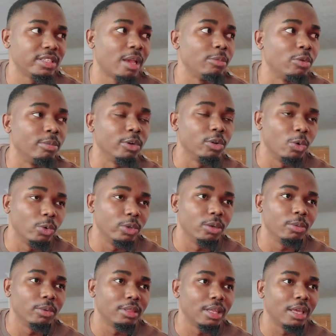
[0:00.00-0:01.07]
time you'll be
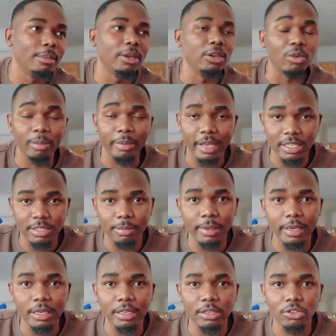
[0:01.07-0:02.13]
coding with them and you'll be
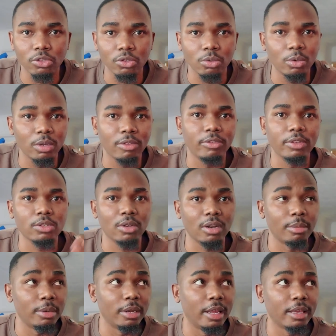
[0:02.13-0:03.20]
explaining through if it's
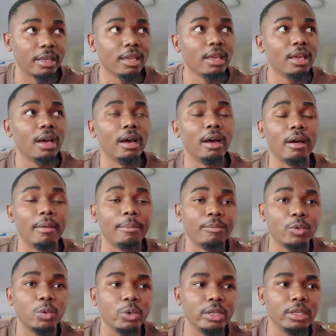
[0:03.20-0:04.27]
gonna be like
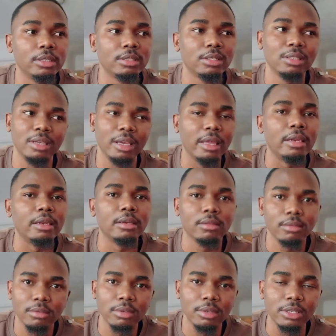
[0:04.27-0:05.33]
with an
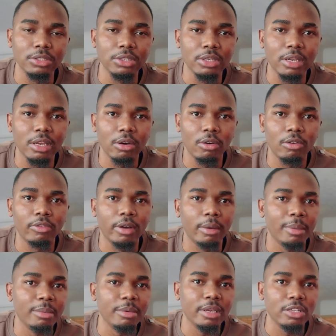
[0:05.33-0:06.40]
engineer over
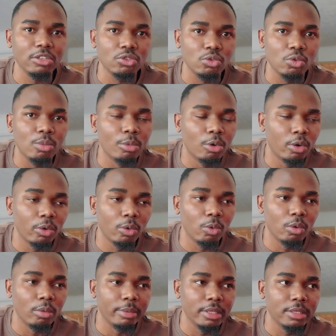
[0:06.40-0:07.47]
maybe a Zoom or
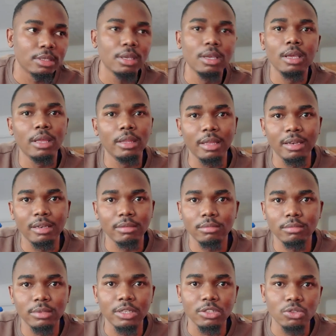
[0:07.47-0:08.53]
Google Meets.
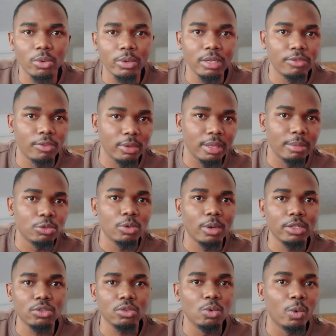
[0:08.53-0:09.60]
Then there's no need for them to
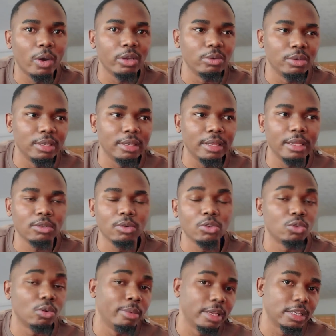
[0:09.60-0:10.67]
ask you why you did that,
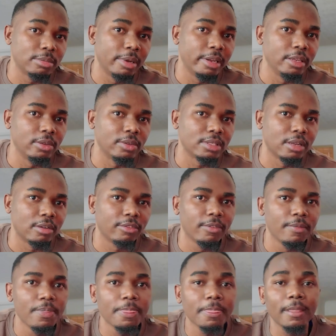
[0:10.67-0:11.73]
because you'll be explaining
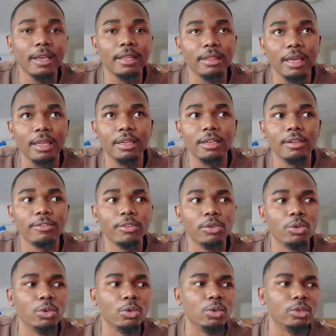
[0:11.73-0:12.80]
yourself. And then if
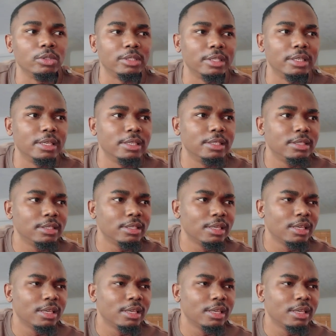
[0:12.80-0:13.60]
you did